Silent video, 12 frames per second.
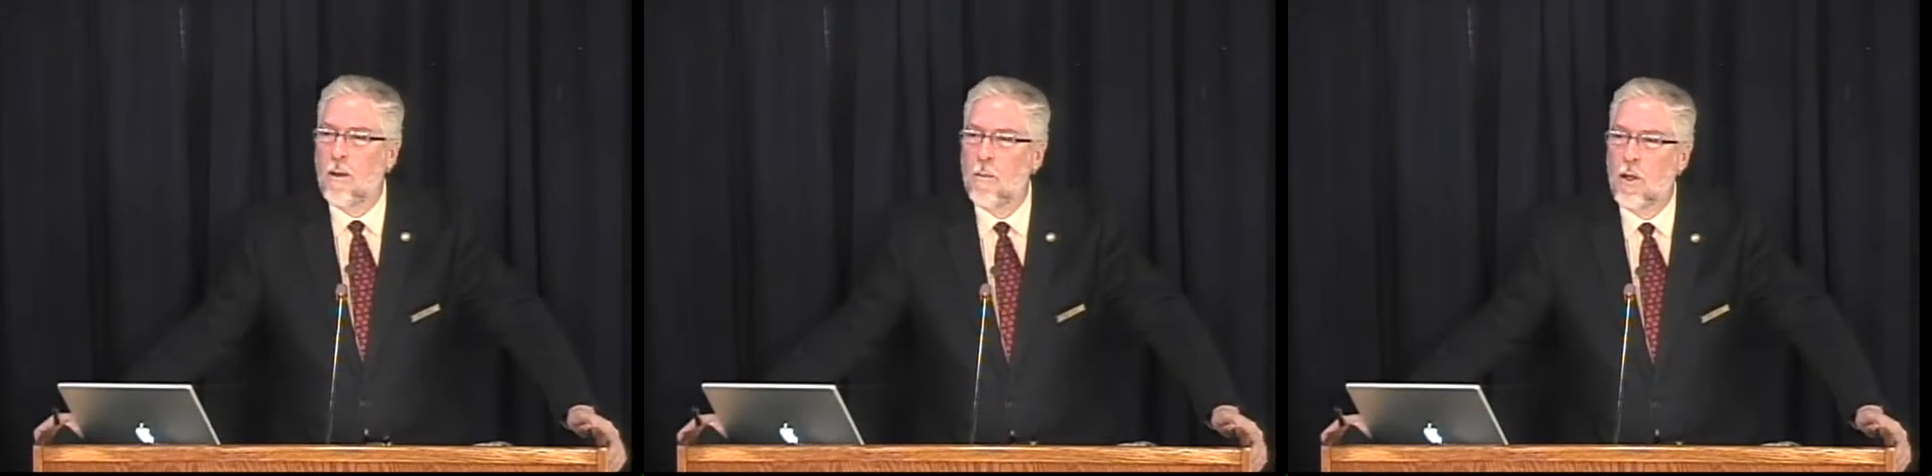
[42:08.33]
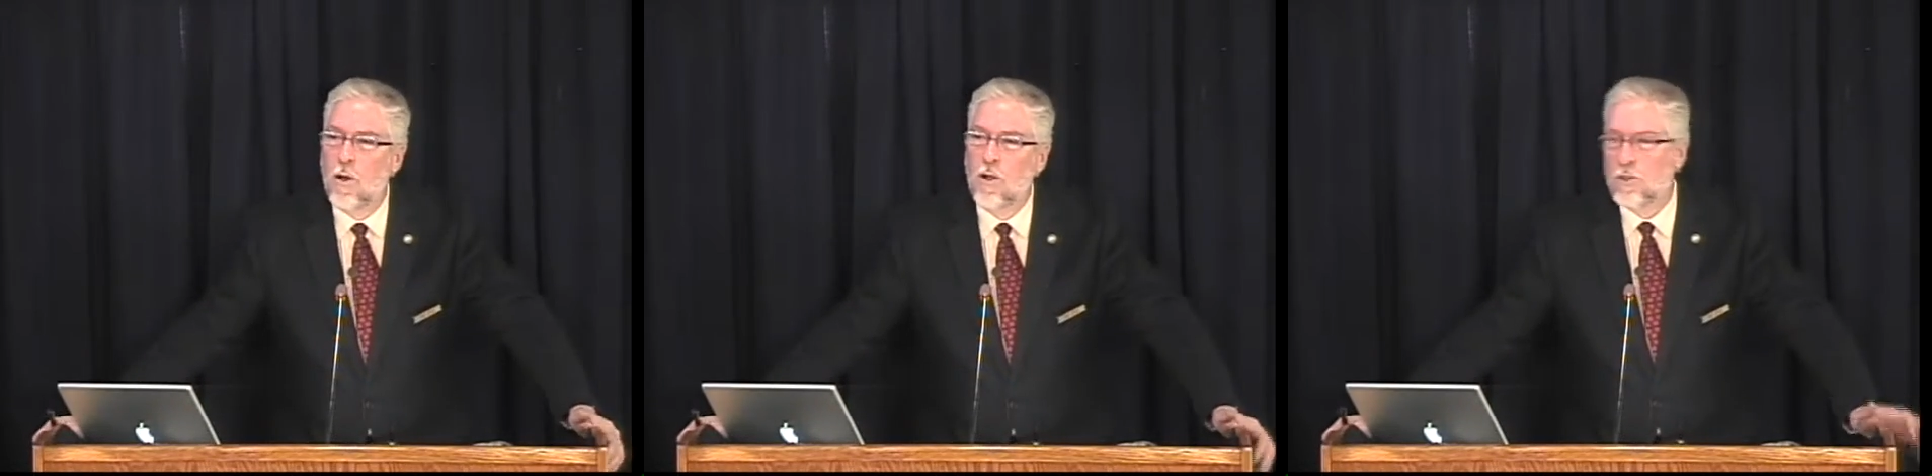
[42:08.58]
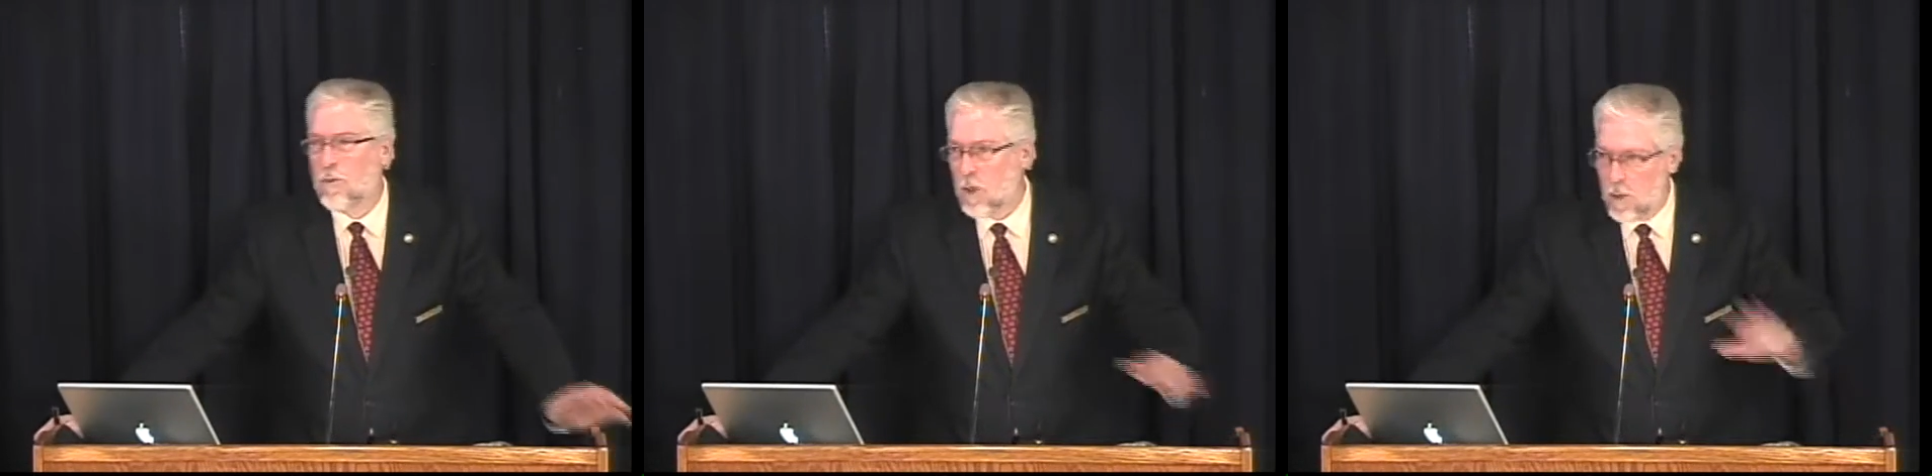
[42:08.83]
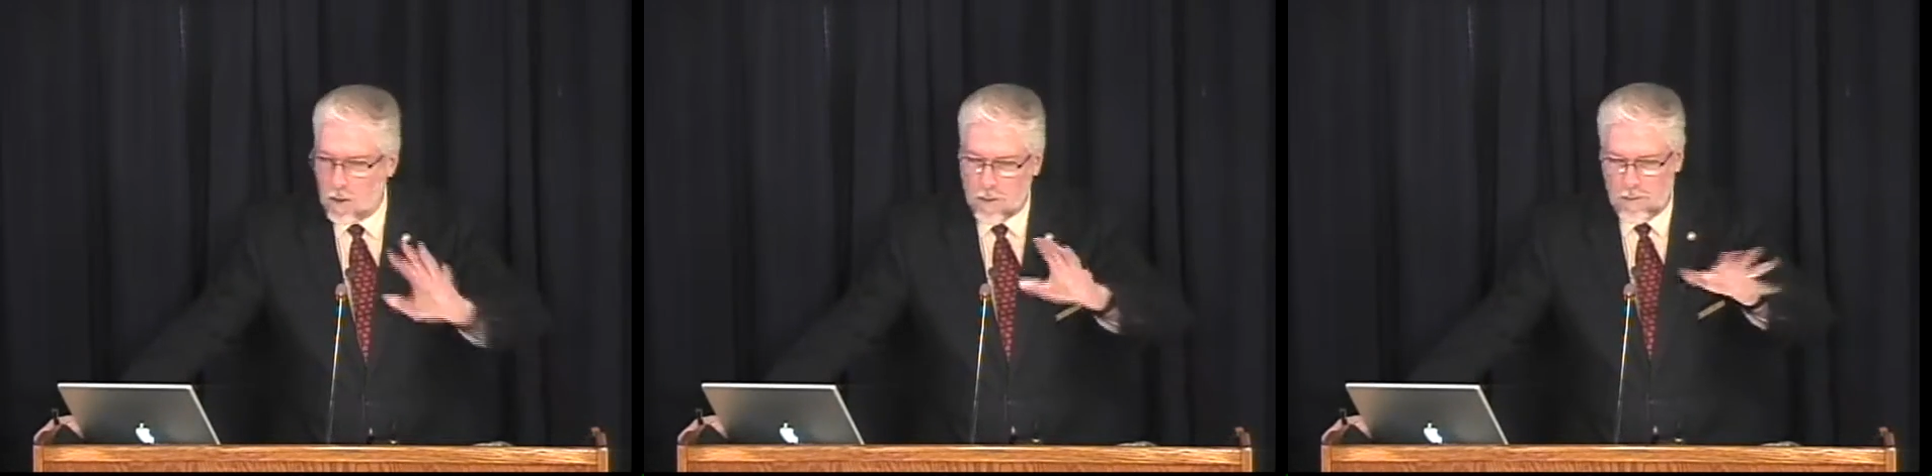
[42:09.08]
because of
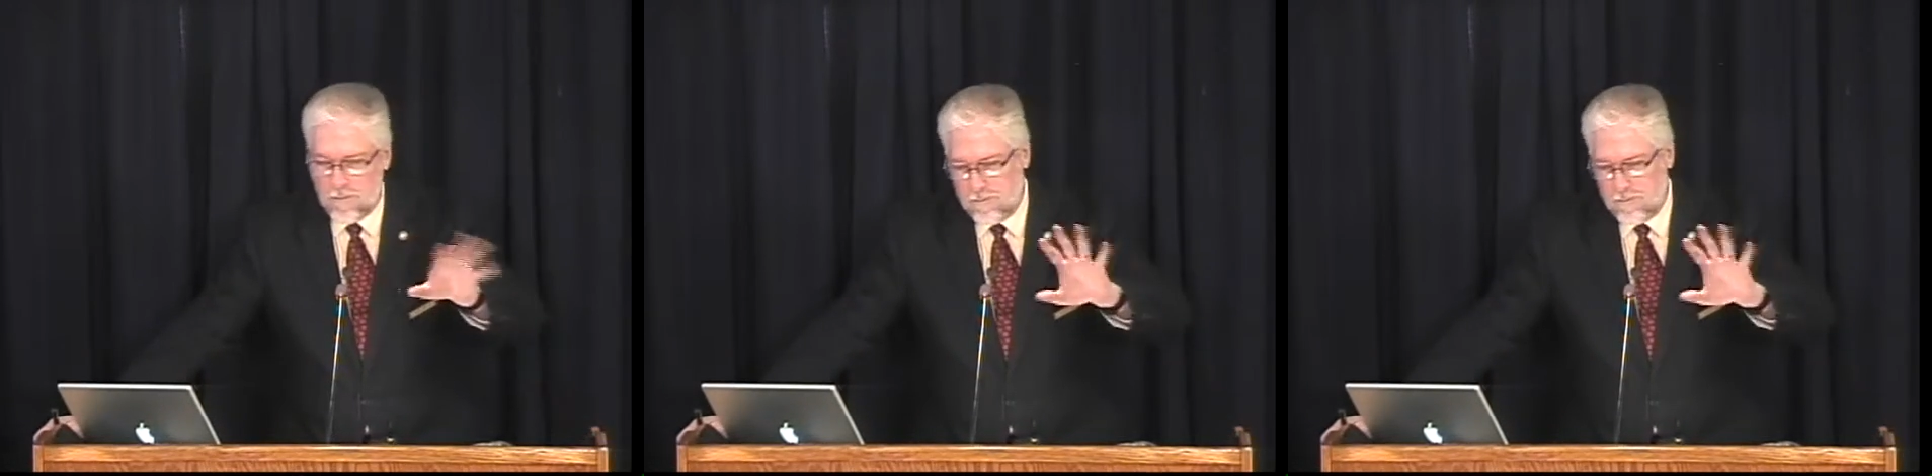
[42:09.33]
other